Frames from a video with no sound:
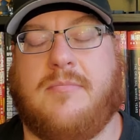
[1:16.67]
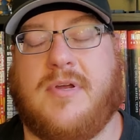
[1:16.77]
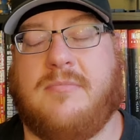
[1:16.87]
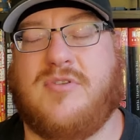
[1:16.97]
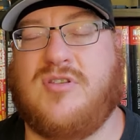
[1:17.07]

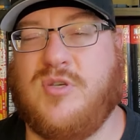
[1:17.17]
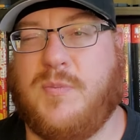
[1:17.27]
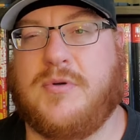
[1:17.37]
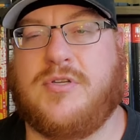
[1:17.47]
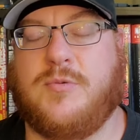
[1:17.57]
I'm
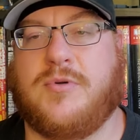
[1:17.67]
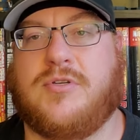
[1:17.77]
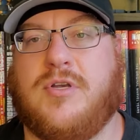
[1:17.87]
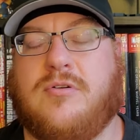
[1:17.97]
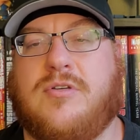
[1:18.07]
super, super
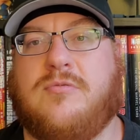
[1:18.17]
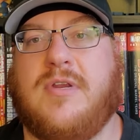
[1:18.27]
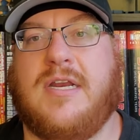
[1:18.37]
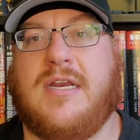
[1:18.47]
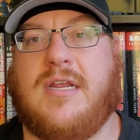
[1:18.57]
stoked to
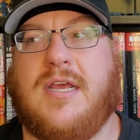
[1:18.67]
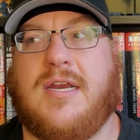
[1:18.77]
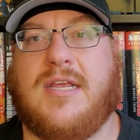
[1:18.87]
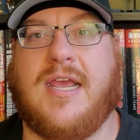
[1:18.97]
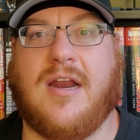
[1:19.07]
read it
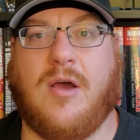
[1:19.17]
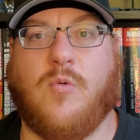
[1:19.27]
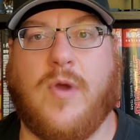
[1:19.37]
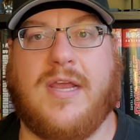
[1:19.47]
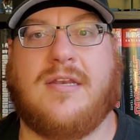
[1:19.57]
and cannot
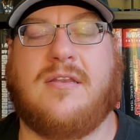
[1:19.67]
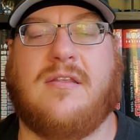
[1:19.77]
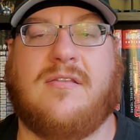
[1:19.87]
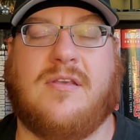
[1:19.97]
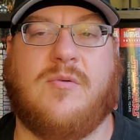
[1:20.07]
wait to
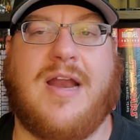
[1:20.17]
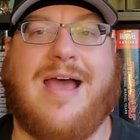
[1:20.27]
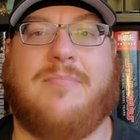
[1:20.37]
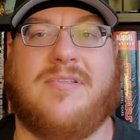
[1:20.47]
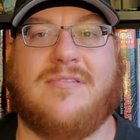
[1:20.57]
see what
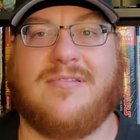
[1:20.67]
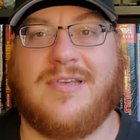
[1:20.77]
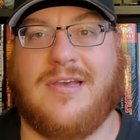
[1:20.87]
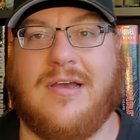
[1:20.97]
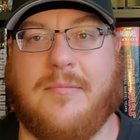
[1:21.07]
happens
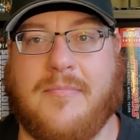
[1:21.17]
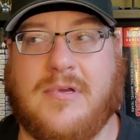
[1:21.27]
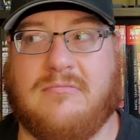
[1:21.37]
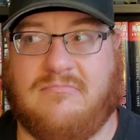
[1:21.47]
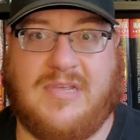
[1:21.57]

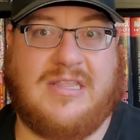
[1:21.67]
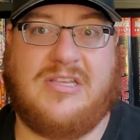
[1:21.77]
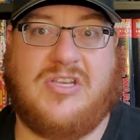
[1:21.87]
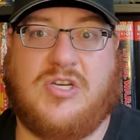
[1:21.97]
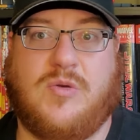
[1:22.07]
in
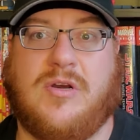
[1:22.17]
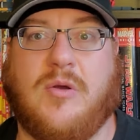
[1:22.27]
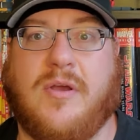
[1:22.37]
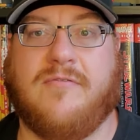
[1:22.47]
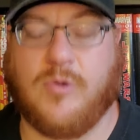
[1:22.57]
this issue and
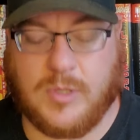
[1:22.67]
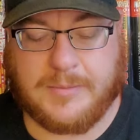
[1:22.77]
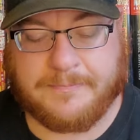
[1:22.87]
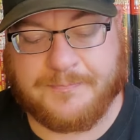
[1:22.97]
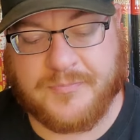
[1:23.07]
going forward.
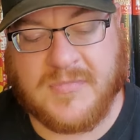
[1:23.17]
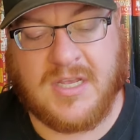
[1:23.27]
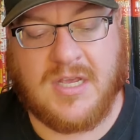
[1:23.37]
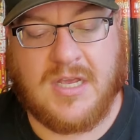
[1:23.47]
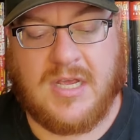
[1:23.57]

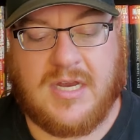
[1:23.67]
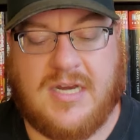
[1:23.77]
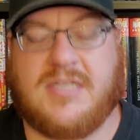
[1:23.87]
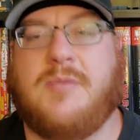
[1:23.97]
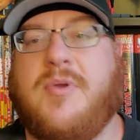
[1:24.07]

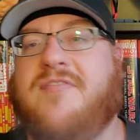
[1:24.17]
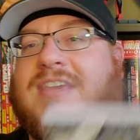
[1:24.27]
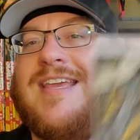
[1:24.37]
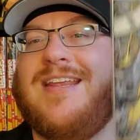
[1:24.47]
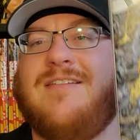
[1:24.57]
Next up, we have
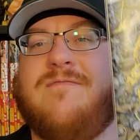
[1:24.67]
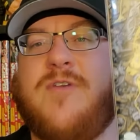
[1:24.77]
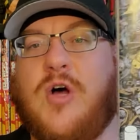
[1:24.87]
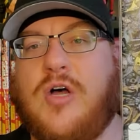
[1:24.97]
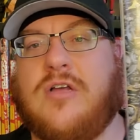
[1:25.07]
Gideon
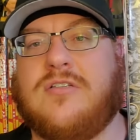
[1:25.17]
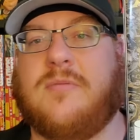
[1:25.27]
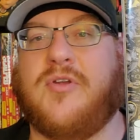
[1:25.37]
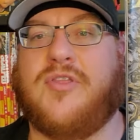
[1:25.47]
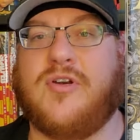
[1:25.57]
Falls,
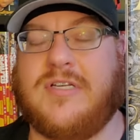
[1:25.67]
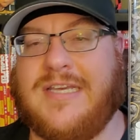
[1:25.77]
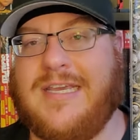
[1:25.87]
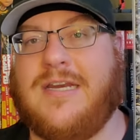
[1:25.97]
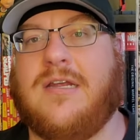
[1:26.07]
number
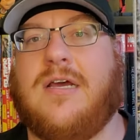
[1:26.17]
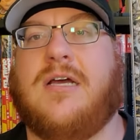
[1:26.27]
13.